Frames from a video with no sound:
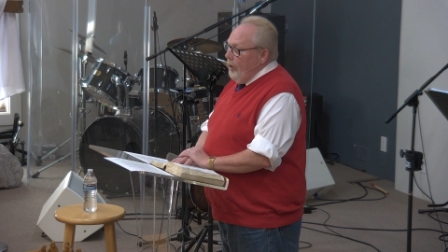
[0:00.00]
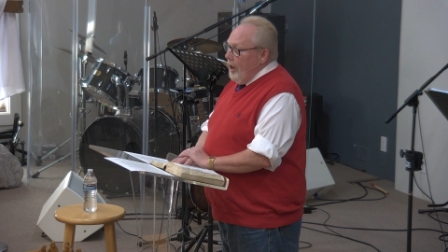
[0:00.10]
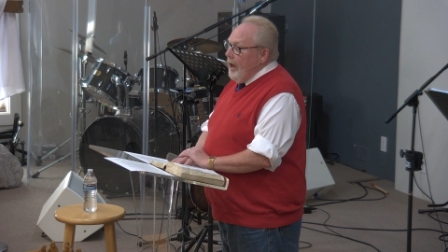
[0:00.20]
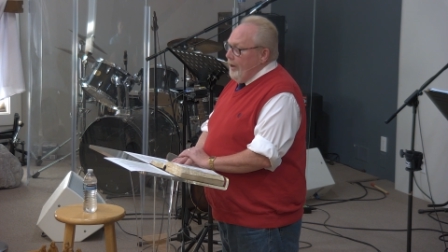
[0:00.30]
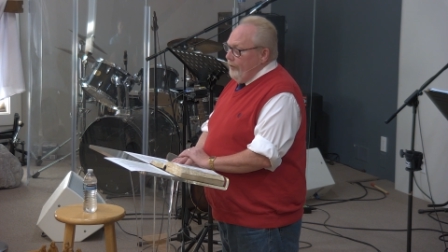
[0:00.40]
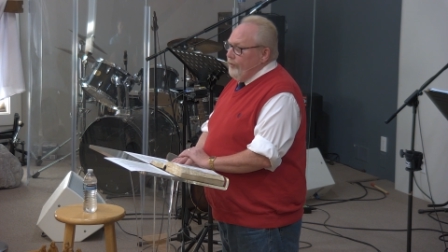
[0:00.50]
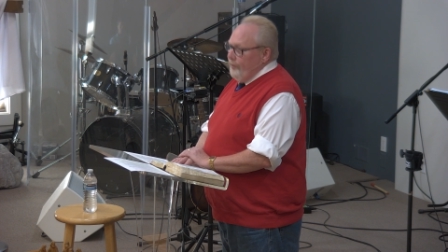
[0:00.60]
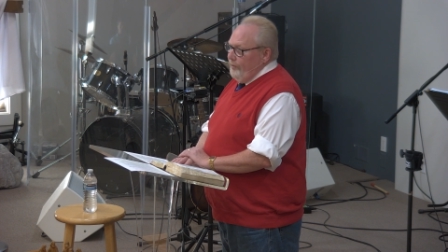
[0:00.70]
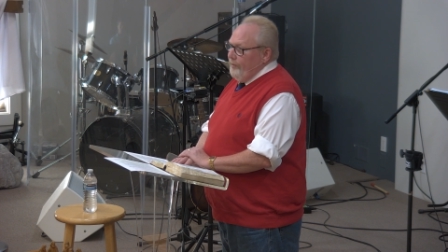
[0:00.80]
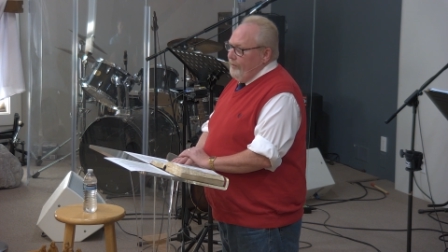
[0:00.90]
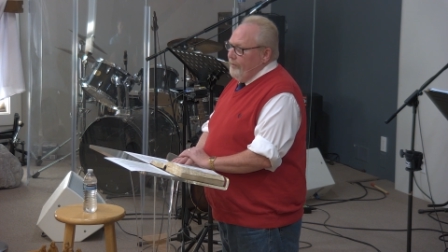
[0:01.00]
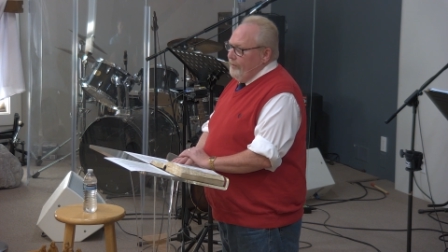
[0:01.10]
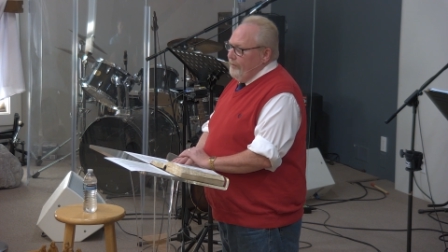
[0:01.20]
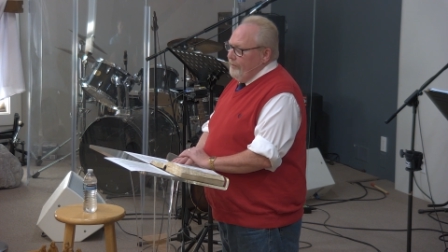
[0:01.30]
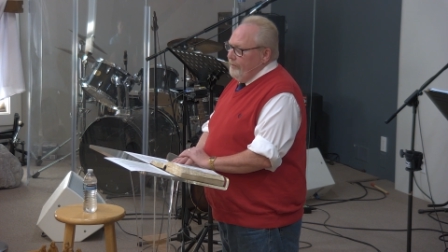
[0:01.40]
are lies.
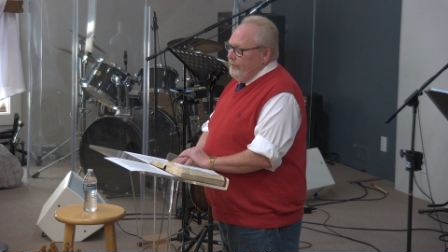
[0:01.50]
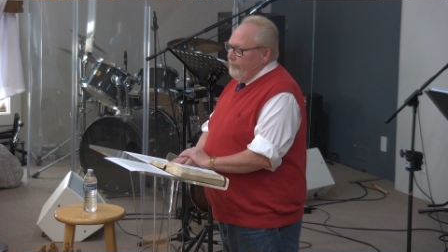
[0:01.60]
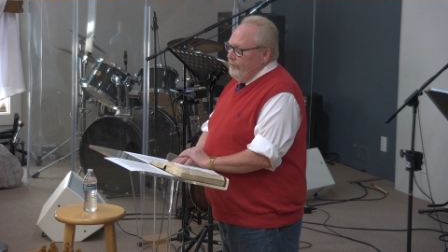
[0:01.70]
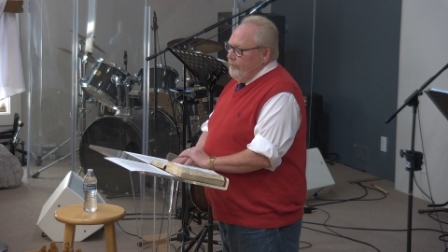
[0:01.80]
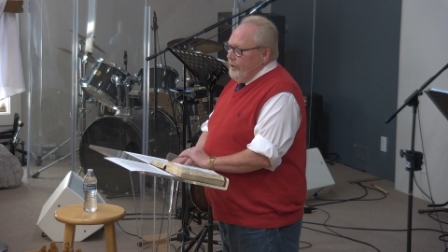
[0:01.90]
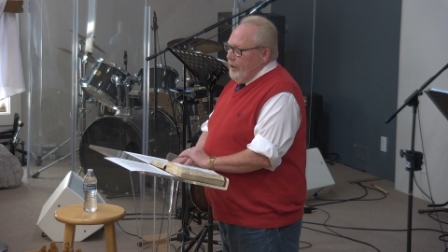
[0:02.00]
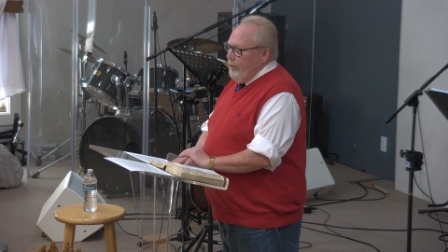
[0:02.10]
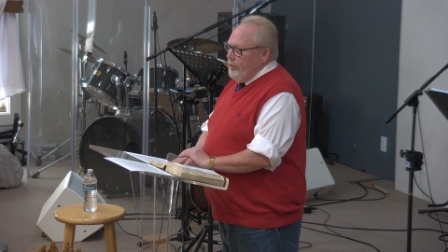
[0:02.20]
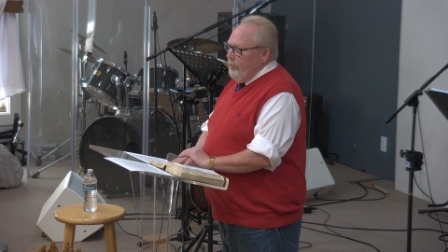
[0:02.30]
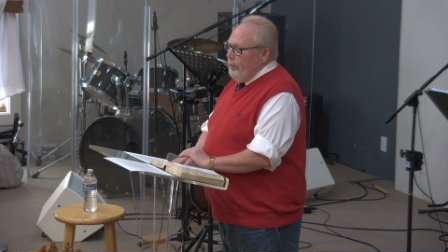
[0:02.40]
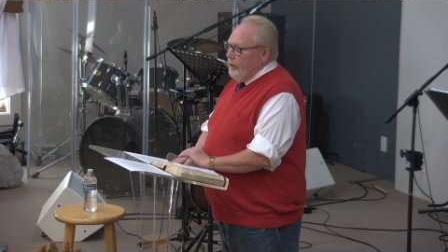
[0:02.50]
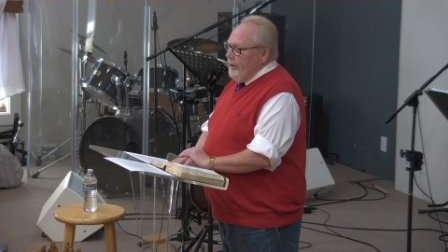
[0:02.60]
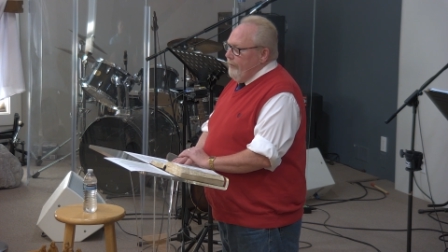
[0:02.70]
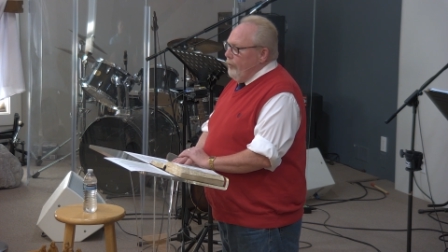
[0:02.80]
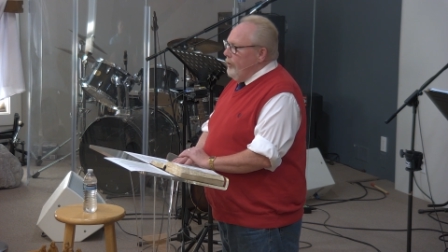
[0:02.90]
He was a
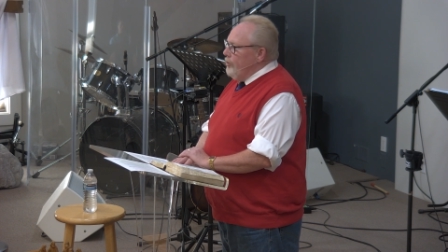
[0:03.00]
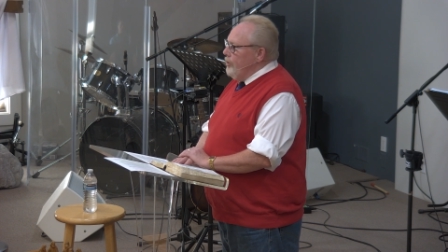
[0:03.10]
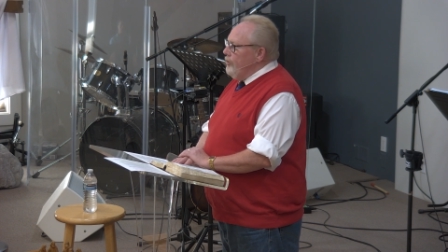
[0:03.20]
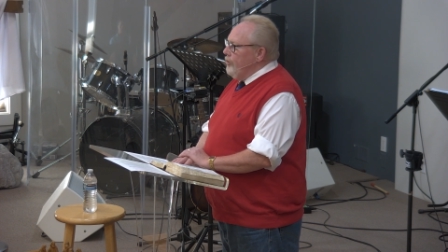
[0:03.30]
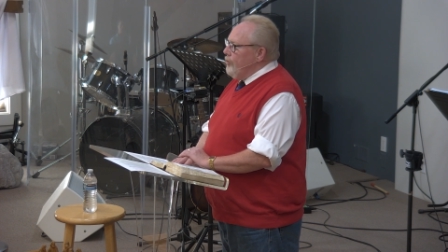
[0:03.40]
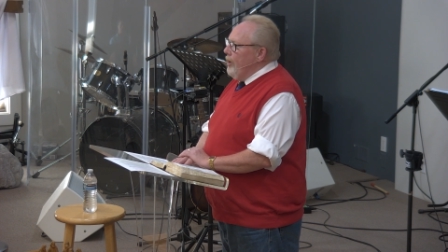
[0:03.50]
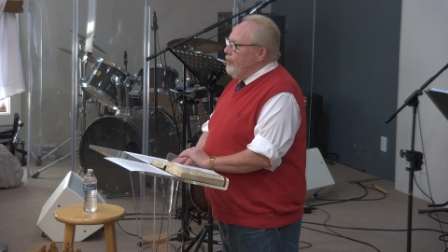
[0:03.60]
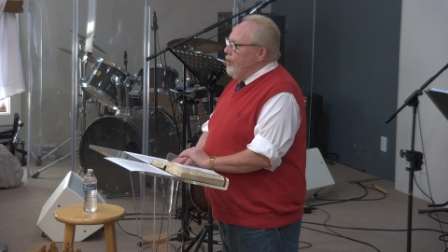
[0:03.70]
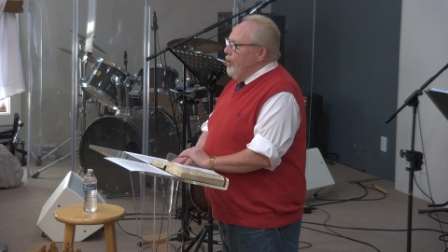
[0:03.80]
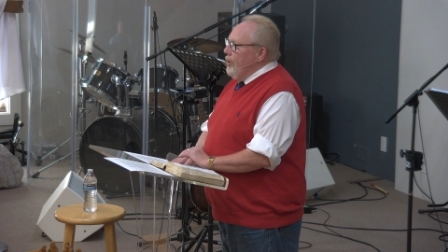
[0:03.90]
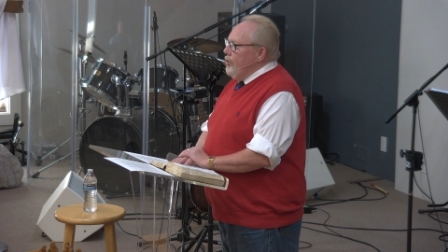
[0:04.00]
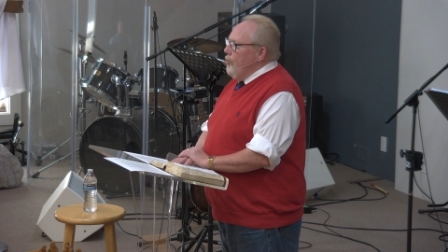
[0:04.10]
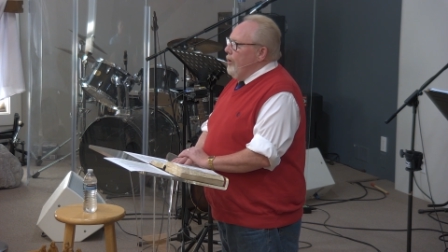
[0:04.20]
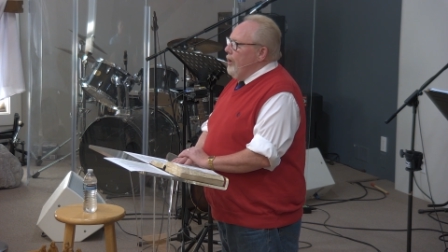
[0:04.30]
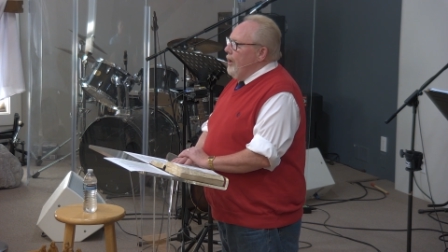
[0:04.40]
believer in Jesus Christ. Do
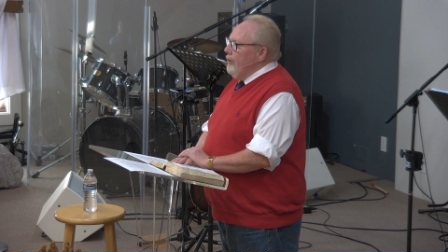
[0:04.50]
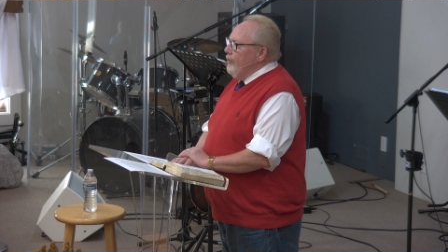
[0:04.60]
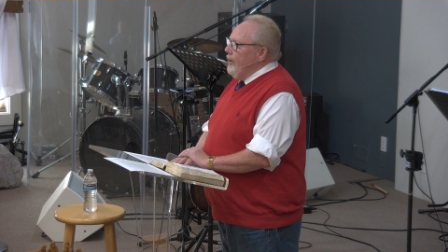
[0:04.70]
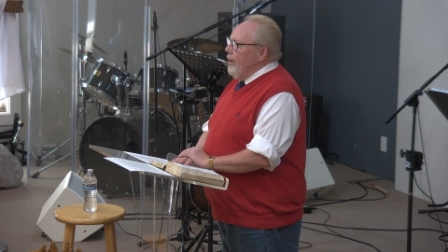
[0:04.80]
you realize that